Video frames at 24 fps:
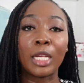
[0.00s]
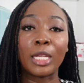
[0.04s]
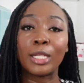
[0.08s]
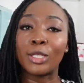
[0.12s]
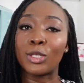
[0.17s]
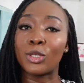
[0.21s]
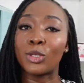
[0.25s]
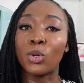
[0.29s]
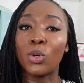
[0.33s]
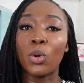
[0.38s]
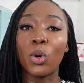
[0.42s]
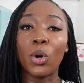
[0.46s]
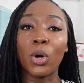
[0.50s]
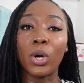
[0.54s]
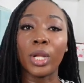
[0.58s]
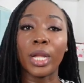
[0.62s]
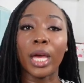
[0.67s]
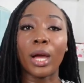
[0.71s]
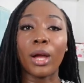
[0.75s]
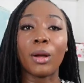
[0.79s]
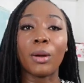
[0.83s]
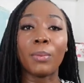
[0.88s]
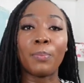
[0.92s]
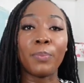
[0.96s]
so on
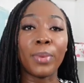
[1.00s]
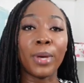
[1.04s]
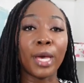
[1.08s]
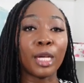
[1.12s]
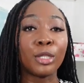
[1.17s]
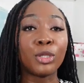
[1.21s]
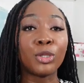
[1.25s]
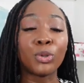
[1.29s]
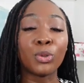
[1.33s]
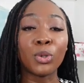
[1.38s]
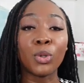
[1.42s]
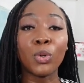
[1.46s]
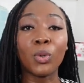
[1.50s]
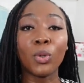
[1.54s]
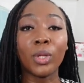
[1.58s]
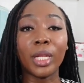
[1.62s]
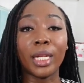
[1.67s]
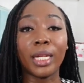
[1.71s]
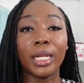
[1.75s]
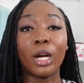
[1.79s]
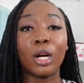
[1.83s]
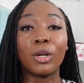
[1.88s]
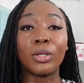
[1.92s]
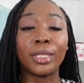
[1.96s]
our petrol
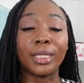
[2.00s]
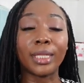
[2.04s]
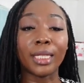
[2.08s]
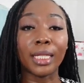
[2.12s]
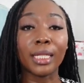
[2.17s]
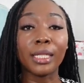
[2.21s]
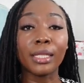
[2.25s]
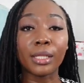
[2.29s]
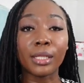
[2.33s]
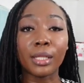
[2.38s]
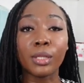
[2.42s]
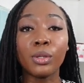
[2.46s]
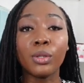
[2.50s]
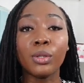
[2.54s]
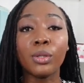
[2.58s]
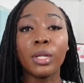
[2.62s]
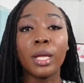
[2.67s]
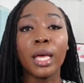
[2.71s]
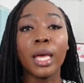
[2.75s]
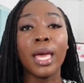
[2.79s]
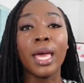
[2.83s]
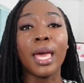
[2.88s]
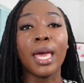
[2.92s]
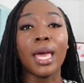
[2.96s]
and our
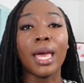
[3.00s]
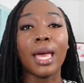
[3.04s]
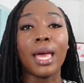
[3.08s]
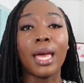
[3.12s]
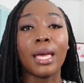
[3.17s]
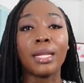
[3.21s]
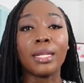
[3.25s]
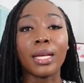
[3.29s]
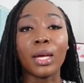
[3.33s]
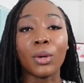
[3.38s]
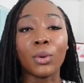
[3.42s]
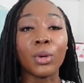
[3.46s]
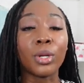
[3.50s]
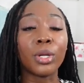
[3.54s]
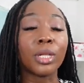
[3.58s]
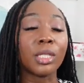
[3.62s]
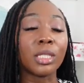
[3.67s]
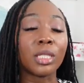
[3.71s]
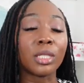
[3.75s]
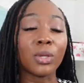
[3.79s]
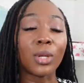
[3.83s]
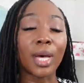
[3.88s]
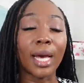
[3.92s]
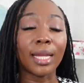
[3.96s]
diesel and
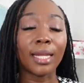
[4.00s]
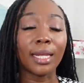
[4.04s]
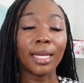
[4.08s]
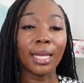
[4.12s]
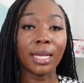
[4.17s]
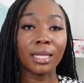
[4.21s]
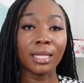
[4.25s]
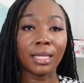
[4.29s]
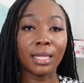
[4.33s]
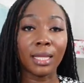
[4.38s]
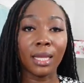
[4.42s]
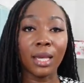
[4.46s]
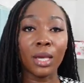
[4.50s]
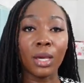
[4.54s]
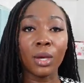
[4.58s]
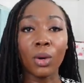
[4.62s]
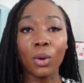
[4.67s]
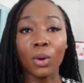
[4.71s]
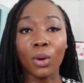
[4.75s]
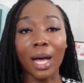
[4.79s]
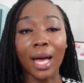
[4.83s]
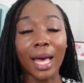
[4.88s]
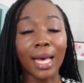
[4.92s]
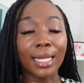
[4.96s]
according to Adiate
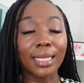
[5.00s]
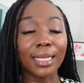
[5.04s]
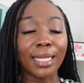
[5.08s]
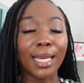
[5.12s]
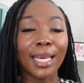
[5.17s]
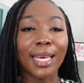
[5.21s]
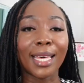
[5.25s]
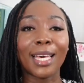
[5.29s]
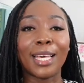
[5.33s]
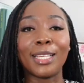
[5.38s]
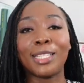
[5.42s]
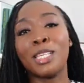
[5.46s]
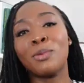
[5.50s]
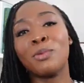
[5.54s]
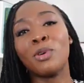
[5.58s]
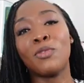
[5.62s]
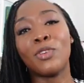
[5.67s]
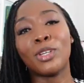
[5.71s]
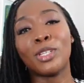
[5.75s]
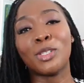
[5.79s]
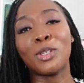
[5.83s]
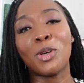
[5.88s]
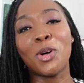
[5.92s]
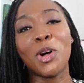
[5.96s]
or ADAC, as some
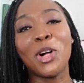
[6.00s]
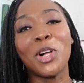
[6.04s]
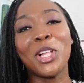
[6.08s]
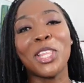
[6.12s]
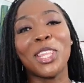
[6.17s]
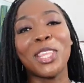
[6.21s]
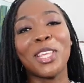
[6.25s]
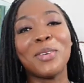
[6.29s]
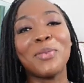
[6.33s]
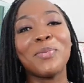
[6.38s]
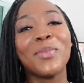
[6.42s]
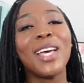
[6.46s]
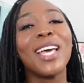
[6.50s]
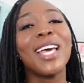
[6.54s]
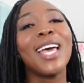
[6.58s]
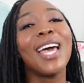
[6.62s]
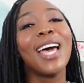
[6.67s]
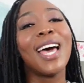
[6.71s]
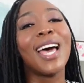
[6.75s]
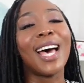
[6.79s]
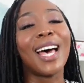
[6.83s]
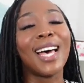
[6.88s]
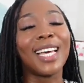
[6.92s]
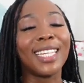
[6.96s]
of us call them,
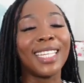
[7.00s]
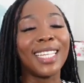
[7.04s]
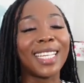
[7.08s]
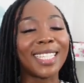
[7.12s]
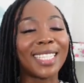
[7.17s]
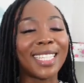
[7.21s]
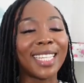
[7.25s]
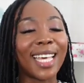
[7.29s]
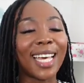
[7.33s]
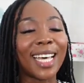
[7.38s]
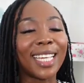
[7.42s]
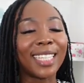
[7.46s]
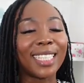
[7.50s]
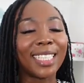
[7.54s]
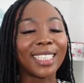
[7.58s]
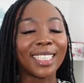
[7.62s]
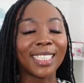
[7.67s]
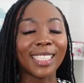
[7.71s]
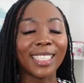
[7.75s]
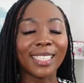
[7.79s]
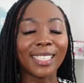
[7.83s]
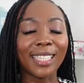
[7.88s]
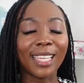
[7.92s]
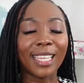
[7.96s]
Adiate ADAC
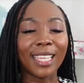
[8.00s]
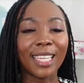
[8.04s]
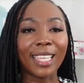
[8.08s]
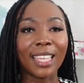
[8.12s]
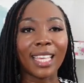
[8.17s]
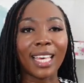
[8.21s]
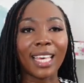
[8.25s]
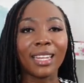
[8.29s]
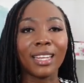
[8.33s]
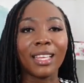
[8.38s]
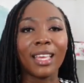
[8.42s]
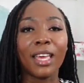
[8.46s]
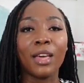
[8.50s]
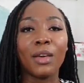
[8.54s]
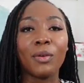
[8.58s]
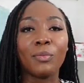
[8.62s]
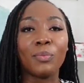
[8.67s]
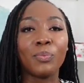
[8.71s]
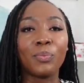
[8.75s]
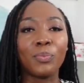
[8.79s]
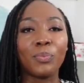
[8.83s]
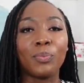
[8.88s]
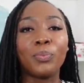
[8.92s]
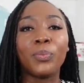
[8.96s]
is saying that
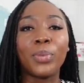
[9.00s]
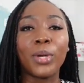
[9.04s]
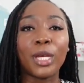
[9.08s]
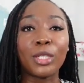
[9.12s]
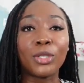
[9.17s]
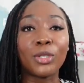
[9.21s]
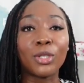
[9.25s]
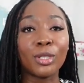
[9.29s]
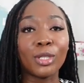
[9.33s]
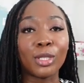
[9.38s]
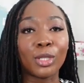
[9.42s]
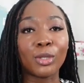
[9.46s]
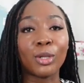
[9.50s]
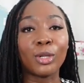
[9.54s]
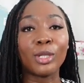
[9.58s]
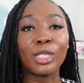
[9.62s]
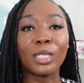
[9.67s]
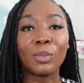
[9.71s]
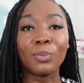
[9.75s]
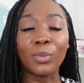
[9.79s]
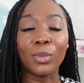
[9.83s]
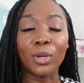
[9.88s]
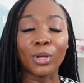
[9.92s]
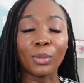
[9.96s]
petrol is going
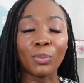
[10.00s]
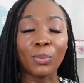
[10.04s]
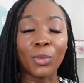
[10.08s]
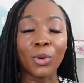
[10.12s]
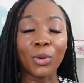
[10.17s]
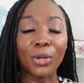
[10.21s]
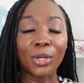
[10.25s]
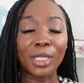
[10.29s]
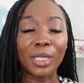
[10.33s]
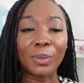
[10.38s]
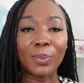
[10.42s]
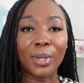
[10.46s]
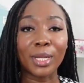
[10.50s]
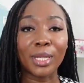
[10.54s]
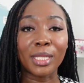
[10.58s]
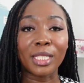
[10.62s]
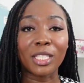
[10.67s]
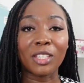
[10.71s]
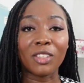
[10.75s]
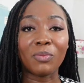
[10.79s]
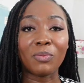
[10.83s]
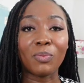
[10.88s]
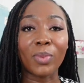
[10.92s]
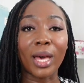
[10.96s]
to be more
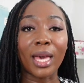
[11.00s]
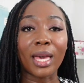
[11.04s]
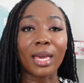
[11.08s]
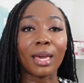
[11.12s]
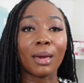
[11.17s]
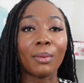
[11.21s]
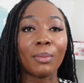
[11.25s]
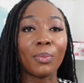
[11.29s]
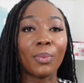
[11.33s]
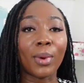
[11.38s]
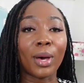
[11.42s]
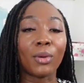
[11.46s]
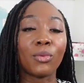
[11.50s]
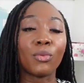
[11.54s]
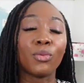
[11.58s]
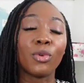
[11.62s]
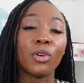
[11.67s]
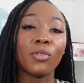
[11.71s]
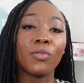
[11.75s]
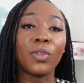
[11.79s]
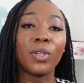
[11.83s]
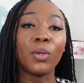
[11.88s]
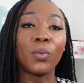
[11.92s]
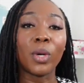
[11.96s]
expensive by about
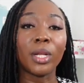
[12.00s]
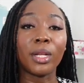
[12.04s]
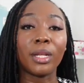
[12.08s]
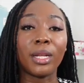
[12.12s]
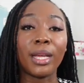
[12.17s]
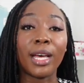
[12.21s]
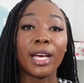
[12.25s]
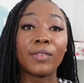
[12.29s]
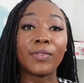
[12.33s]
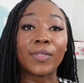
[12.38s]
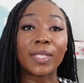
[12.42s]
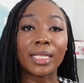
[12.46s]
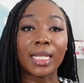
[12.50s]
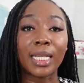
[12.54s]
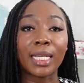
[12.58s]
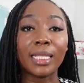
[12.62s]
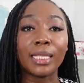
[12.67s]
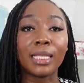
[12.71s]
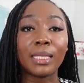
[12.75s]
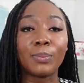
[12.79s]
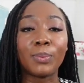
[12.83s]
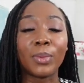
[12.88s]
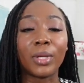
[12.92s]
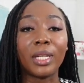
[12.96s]
roughly one and a half
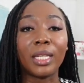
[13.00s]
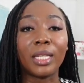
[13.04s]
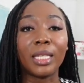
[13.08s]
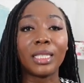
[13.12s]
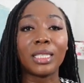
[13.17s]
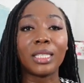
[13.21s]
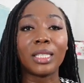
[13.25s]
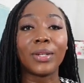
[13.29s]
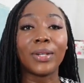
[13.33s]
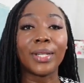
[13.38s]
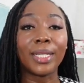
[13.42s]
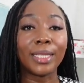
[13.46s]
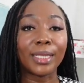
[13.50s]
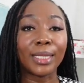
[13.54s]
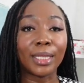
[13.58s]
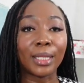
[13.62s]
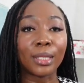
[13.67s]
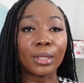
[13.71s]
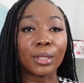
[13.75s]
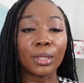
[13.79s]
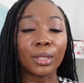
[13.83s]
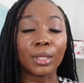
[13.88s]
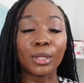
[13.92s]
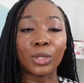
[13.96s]
cents per liter and
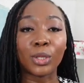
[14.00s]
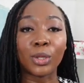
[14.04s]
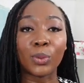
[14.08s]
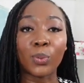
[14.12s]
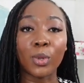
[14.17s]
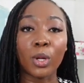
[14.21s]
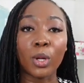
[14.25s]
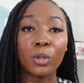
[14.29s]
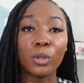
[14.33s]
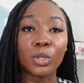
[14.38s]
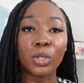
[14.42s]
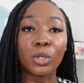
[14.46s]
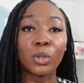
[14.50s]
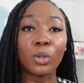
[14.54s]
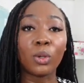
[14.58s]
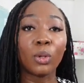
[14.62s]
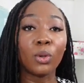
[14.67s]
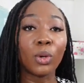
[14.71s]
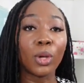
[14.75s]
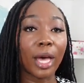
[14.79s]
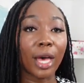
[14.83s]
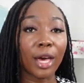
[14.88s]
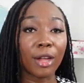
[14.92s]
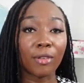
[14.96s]
diesel as well. So
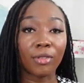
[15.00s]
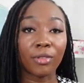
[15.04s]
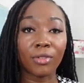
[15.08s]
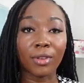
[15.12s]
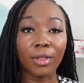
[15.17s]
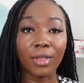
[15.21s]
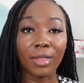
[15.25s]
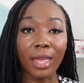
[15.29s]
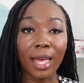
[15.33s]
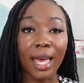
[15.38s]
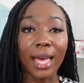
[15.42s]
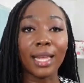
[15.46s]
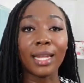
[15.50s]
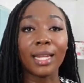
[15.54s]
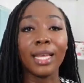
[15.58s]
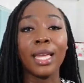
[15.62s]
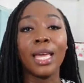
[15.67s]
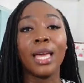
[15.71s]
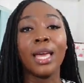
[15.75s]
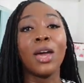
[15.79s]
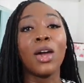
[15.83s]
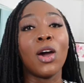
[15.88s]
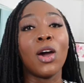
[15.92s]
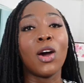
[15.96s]
look out for that.
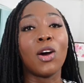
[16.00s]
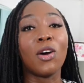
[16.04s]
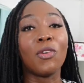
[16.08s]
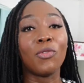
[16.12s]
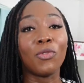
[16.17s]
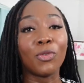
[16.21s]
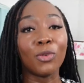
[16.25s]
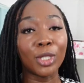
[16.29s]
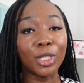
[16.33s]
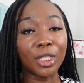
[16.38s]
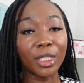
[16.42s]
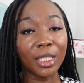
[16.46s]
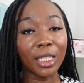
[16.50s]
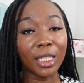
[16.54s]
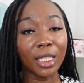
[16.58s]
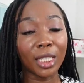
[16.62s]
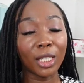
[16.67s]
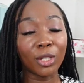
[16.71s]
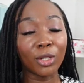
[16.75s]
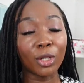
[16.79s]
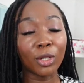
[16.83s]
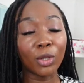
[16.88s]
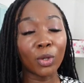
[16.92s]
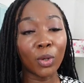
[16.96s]

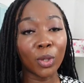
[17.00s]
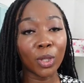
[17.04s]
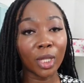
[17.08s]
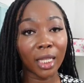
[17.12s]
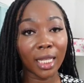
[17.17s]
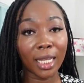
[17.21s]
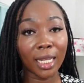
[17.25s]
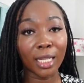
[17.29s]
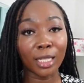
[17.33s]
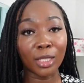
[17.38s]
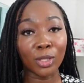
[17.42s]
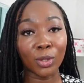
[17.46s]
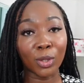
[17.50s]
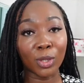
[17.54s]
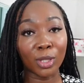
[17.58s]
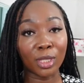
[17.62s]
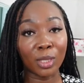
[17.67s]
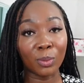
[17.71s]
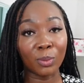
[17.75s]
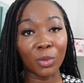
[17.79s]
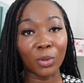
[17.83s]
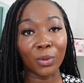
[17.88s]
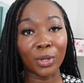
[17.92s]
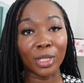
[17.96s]
Unfortunately, not only that has
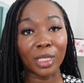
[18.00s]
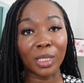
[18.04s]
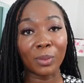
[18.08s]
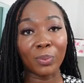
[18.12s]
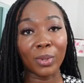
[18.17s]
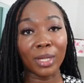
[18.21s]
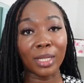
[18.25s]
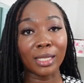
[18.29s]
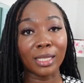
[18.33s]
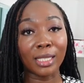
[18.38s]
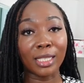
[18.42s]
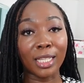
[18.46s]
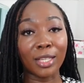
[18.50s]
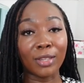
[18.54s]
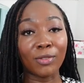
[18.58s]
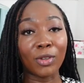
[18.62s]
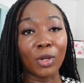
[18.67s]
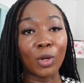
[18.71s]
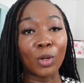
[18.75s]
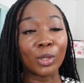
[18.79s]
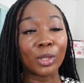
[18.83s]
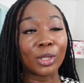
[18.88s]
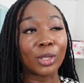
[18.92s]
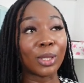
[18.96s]
gotten more
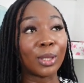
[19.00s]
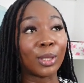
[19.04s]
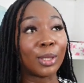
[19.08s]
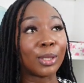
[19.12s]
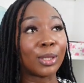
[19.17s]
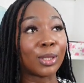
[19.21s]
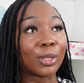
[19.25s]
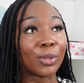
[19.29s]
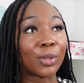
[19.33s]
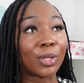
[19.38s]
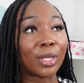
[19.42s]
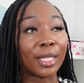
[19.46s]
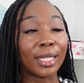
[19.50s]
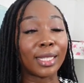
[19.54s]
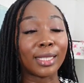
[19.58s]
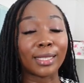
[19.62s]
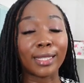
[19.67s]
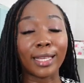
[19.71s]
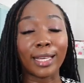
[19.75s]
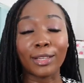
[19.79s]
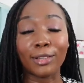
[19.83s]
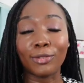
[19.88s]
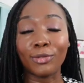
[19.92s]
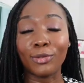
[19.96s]
expensive, also little
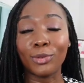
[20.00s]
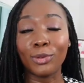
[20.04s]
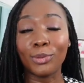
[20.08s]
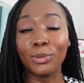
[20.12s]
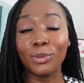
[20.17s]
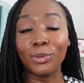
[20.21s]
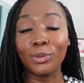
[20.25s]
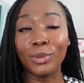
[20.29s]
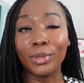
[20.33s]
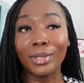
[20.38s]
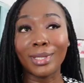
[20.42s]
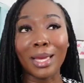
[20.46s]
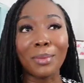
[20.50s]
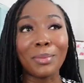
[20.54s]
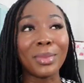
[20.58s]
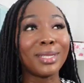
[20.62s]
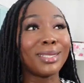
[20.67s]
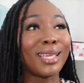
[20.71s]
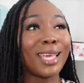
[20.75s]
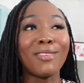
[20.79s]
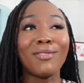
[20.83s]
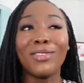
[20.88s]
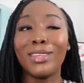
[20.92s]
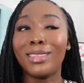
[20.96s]
things like food. I
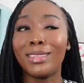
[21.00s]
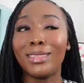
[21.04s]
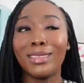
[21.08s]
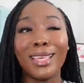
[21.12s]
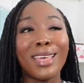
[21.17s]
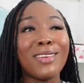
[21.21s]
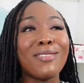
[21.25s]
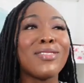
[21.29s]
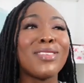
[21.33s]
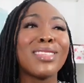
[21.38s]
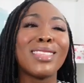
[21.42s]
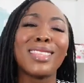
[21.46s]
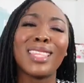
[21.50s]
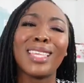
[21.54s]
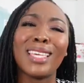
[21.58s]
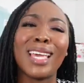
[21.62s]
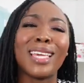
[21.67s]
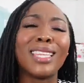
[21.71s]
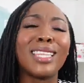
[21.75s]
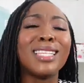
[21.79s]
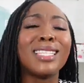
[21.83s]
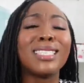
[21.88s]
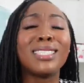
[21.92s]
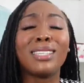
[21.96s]
mean, every
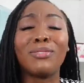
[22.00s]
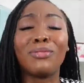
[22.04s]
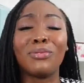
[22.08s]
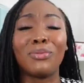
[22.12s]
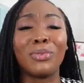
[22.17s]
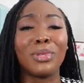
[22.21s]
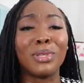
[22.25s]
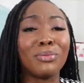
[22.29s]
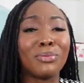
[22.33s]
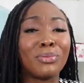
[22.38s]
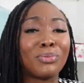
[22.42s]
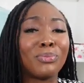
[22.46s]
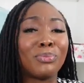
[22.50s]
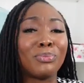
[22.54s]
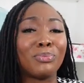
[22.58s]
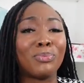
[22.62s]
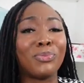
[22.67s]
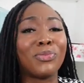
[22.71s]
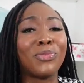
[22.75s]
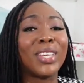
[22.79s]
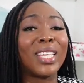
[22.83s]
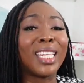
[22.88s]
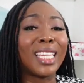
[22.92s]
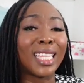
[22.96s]
everything. This thing
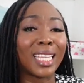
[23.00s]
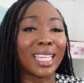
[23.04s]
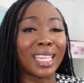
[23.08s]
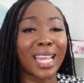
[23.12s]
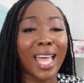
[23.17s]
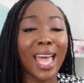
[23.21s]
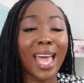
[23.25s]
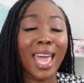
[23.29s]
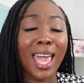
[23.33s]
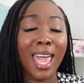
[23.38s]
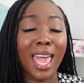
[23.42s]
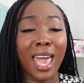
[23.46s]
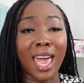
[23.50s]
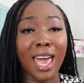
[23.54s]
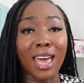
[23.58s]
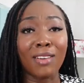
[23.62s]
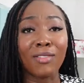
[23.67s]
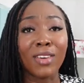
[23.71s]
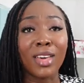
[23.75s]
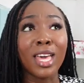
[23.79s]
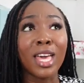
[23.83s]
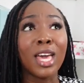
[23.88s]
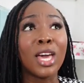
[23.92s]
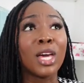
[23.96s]
feeling that I
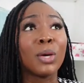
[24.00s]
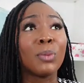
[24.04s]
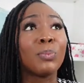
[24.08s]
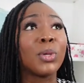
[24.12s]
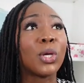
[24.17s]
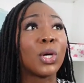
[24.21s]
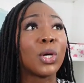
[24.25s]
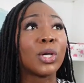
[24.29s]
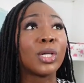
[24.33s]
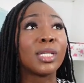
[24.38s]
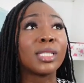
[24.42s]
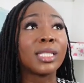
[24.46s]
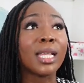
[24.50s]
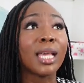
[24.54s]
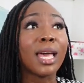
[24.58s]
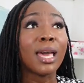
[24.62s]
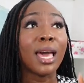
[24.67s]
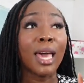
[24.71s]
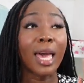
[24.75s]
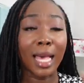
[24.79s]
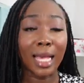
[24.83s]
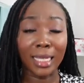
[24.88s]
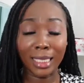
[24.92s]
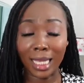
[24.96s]
have because,
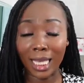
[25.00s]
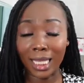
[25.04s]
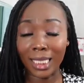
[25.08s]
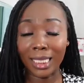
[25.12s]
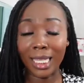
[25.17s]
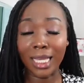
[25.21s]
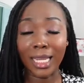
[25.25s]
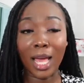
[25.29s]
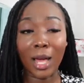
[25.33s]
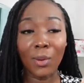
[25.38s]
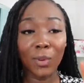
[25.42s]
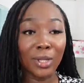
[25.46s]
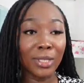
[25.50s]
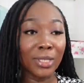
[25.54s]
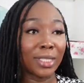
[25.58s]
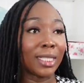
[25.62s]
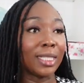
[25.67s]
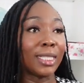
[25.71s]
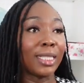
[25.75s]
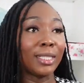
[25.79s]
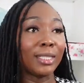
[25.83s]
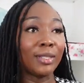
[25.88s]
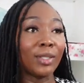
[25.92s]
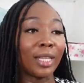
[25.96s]
as I said, I went
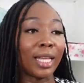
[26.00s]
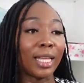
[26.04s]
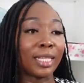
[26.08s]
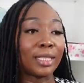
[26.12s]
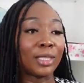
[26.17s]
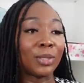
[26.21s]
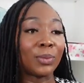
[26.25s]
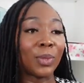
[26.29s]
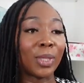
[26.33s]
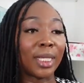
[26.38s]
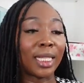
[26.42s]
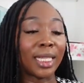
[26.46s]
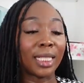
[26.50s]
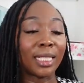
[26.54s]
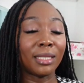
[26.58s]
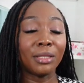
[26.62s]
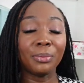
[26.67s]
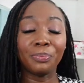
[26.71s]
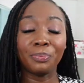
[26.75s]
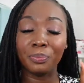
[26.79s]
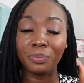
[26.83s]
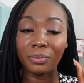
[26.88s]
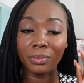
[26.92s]
to Lidl last weekend